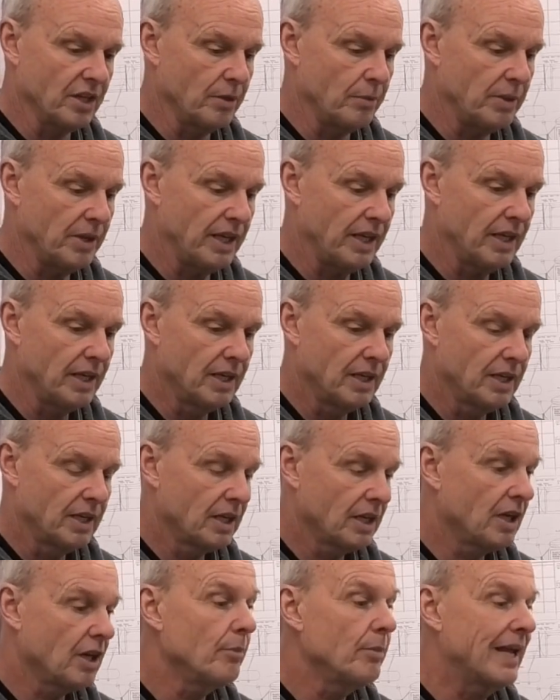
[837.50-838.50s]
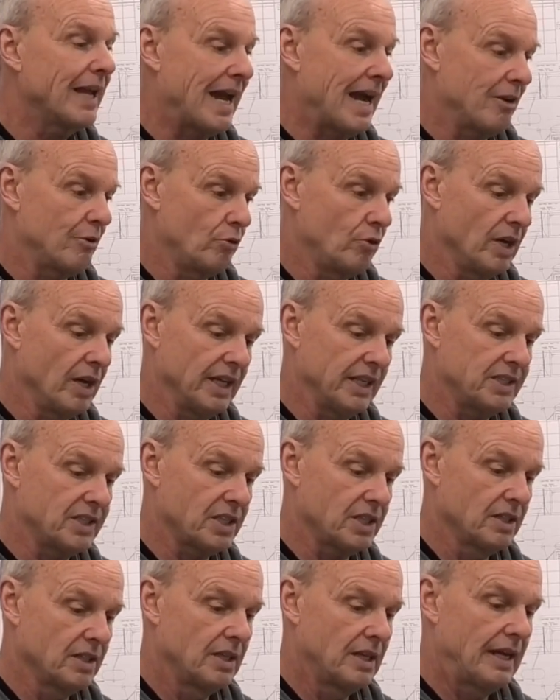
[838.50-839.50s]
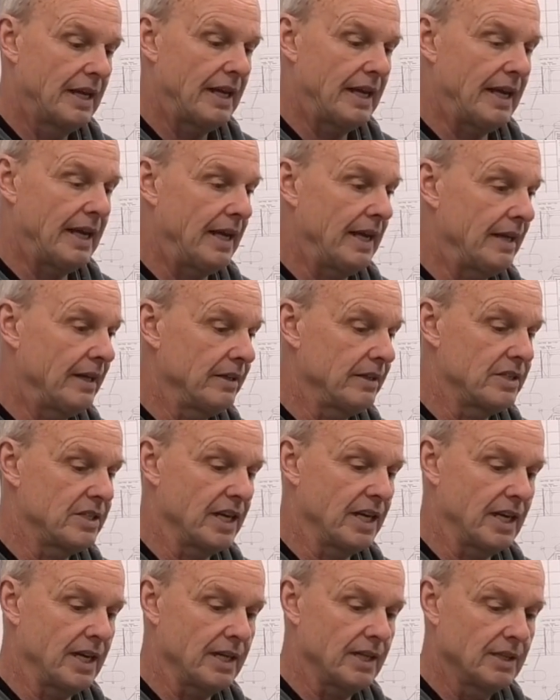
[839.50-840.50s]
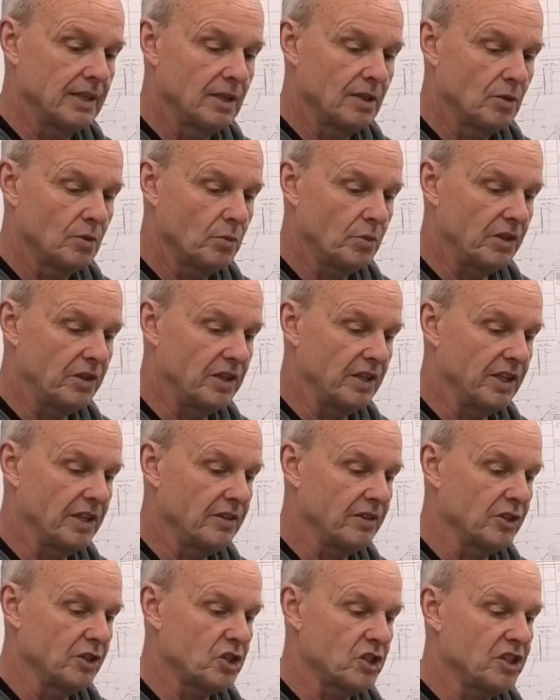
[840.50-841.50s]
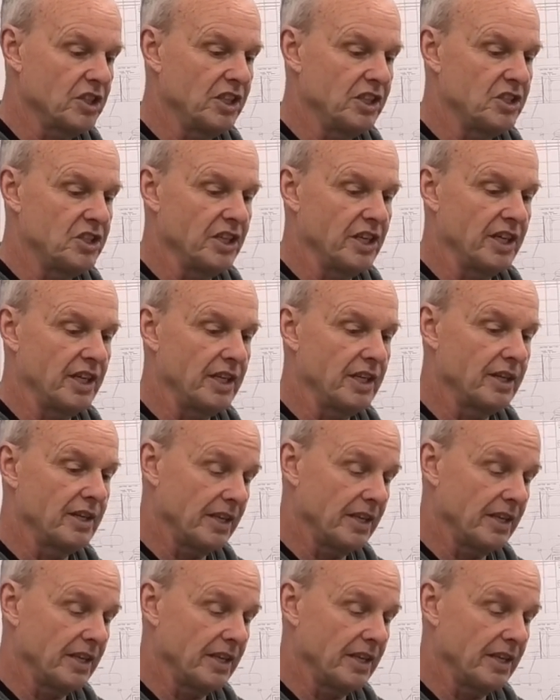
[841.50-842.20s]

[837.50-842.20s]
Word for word: going to be coming out right and uh, with the, the CG